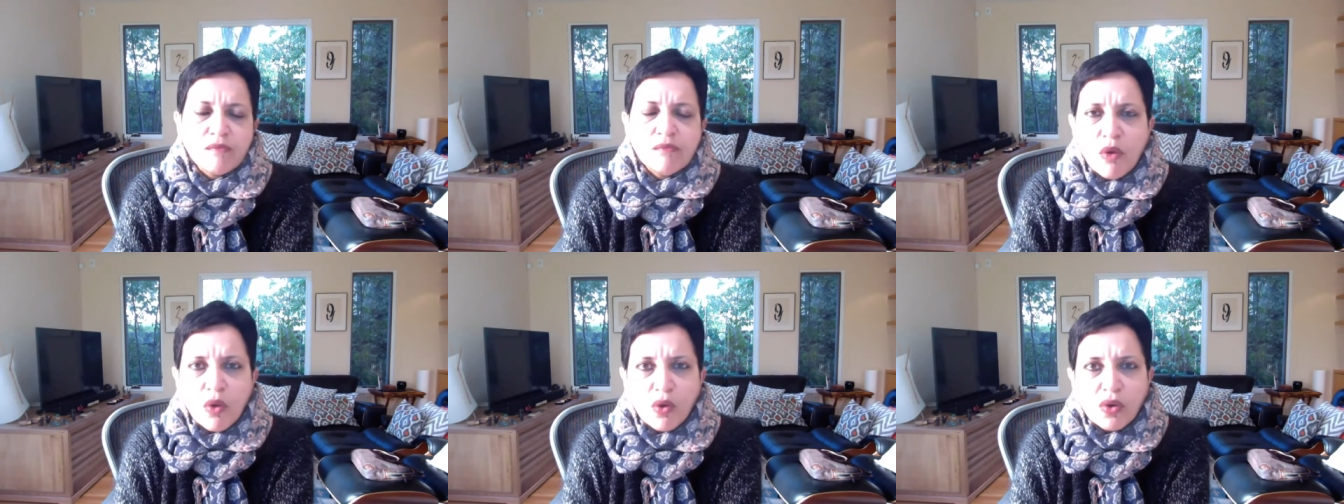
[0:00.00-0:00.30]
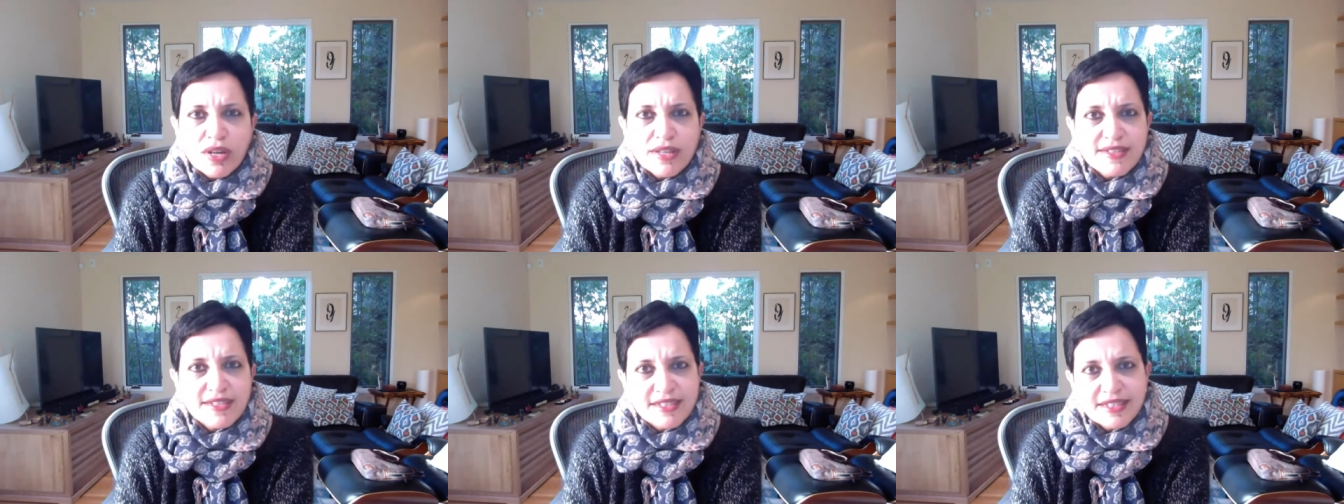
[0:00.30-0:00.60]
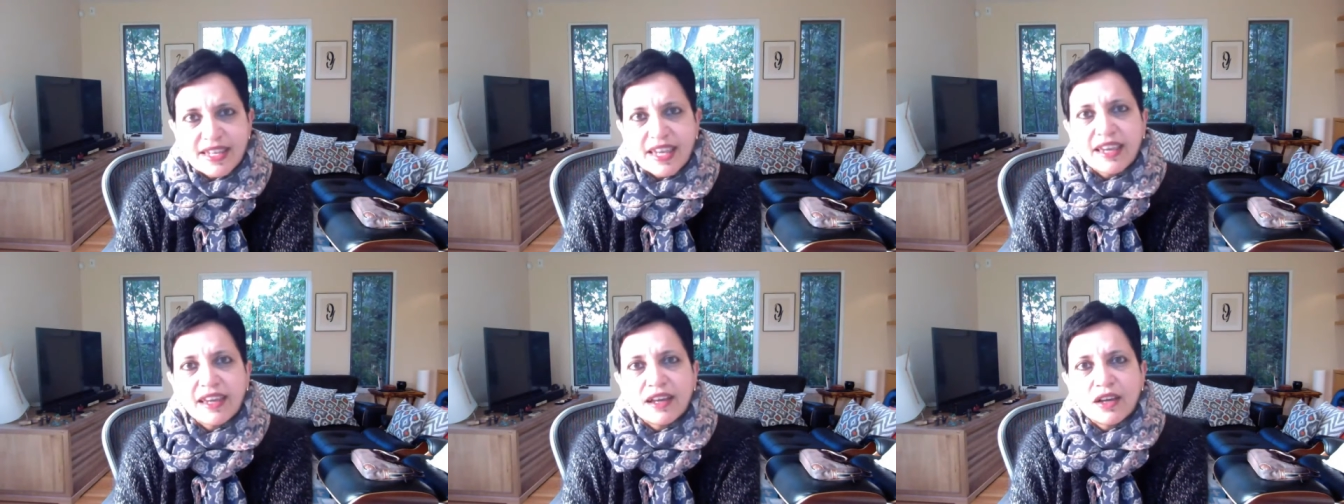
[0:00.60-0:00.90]
more in
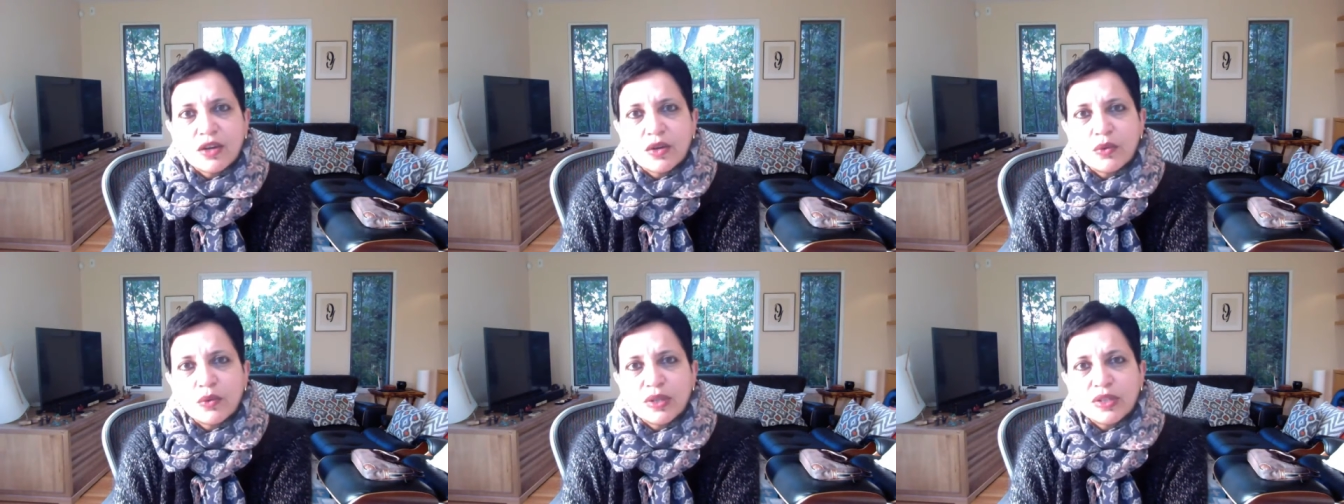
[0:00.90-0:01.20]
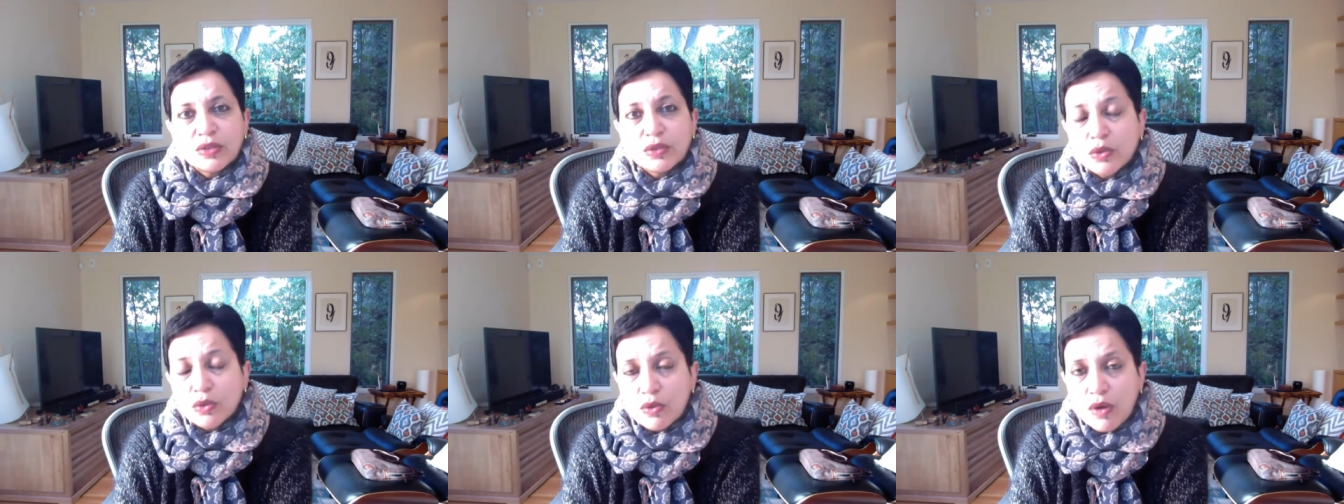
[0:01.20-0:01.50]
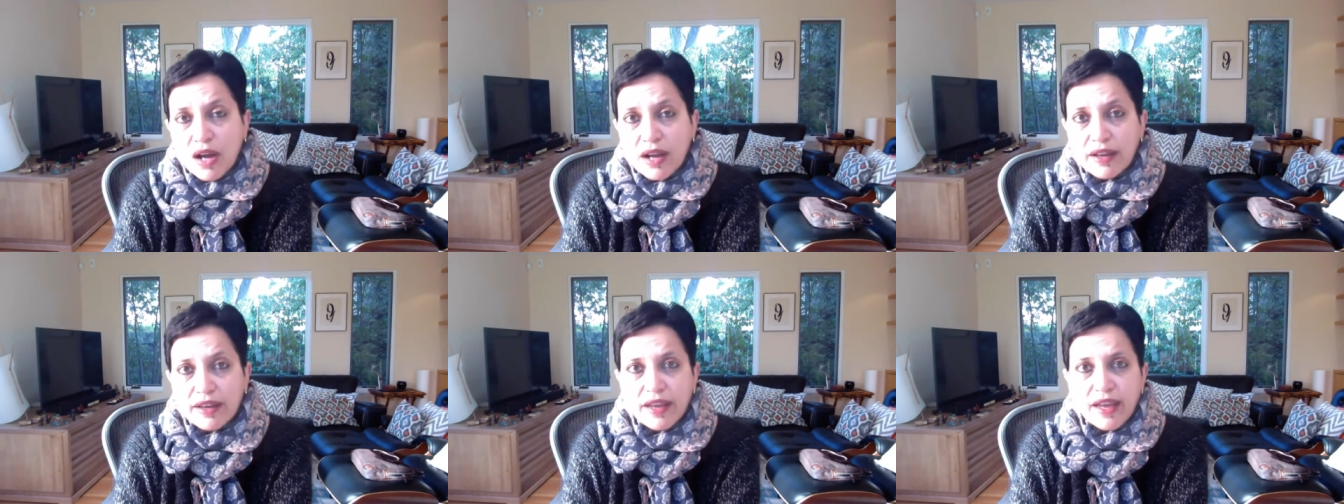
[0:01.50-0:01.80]
sync with
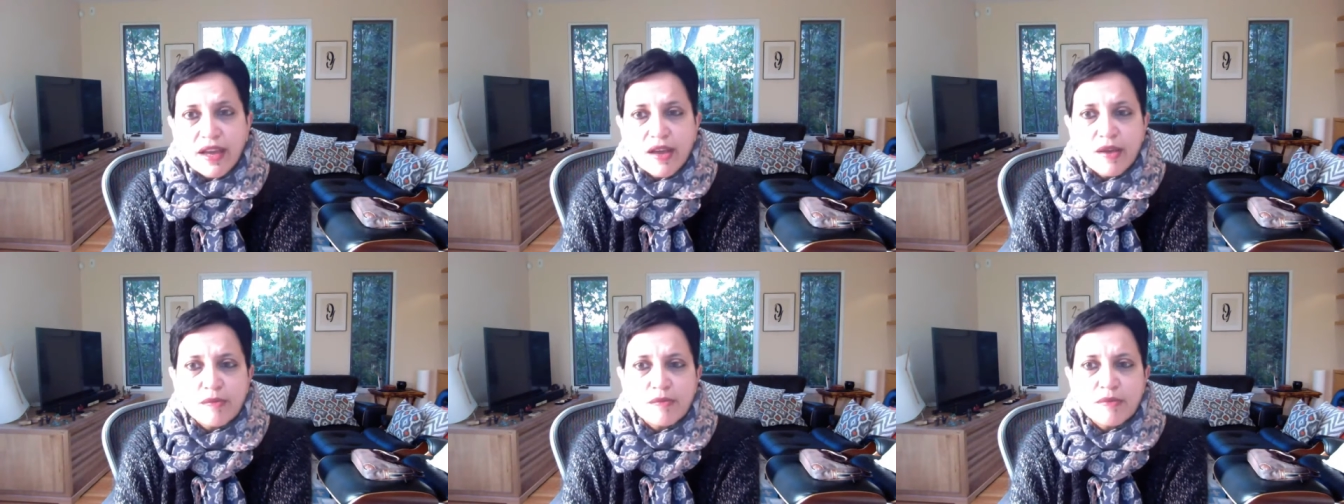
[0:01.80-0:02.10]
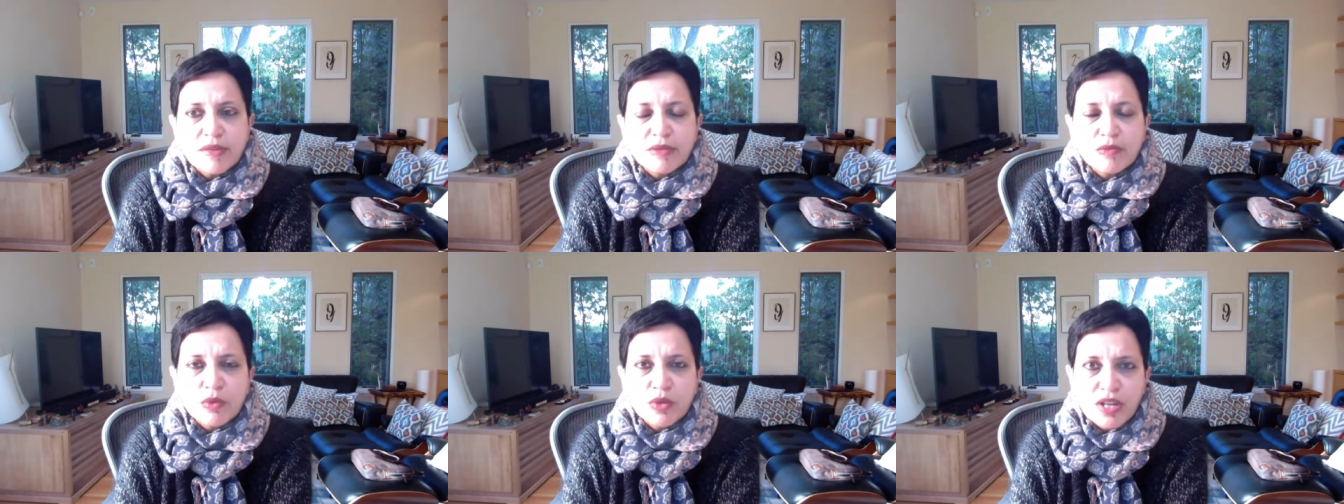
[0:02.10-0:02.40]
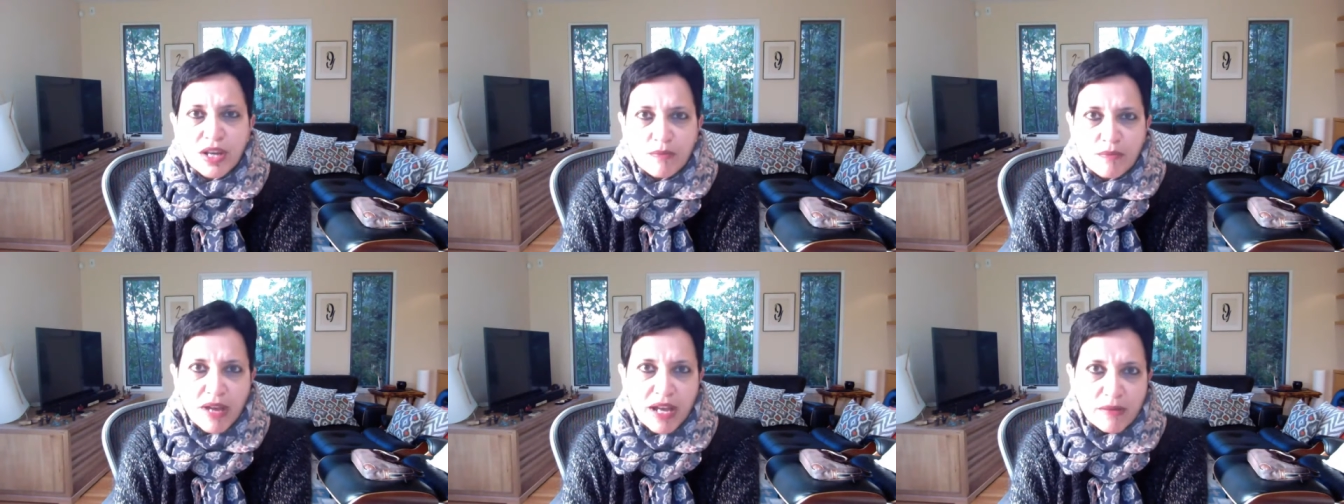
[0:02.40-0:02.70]
who I am and
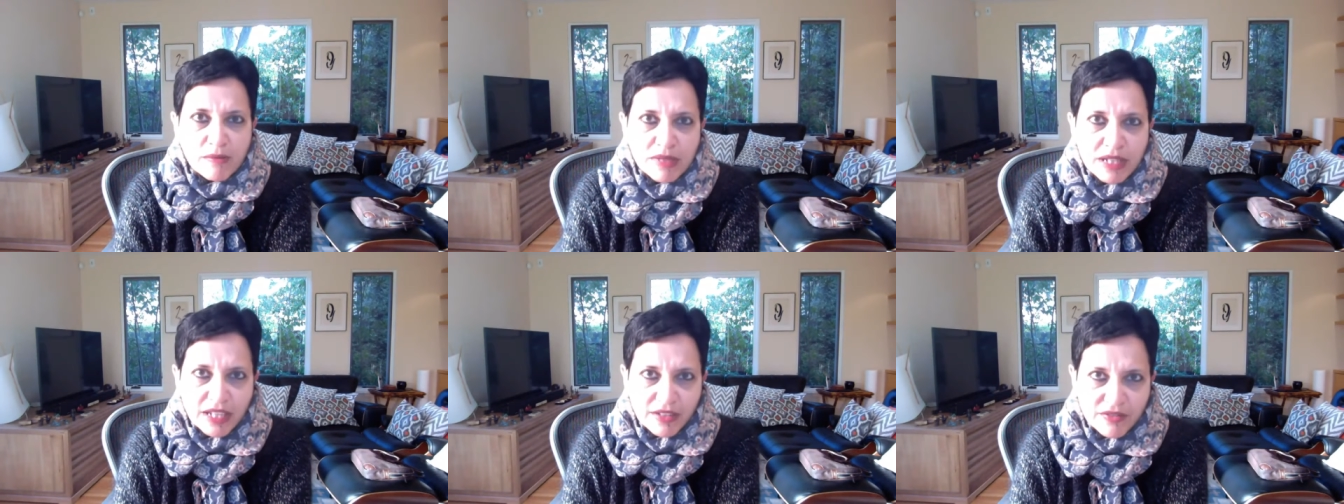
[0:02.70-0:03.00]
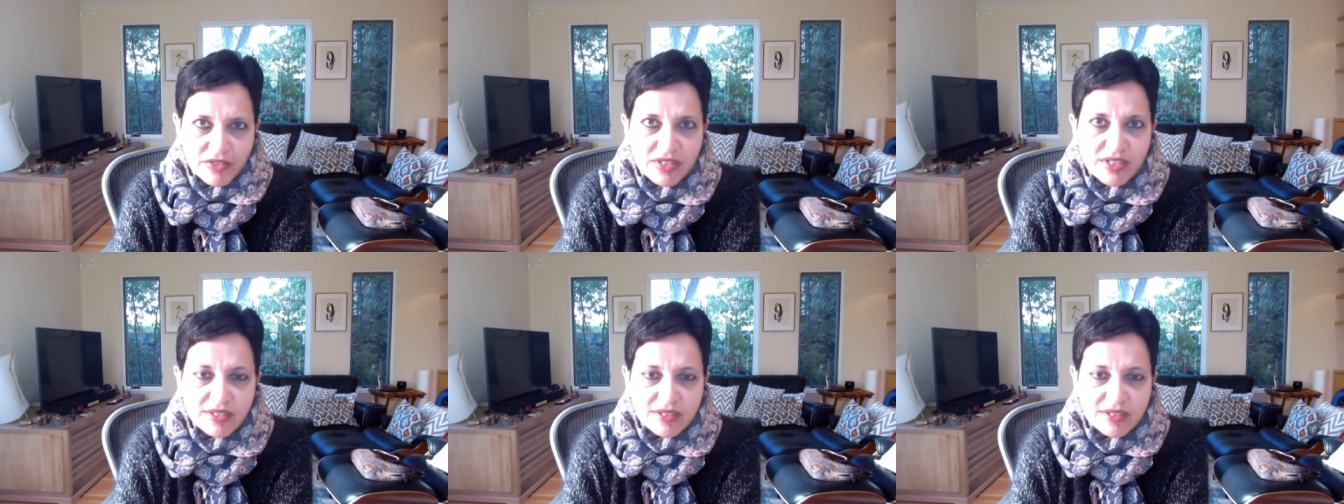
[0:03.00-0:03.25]
what my belief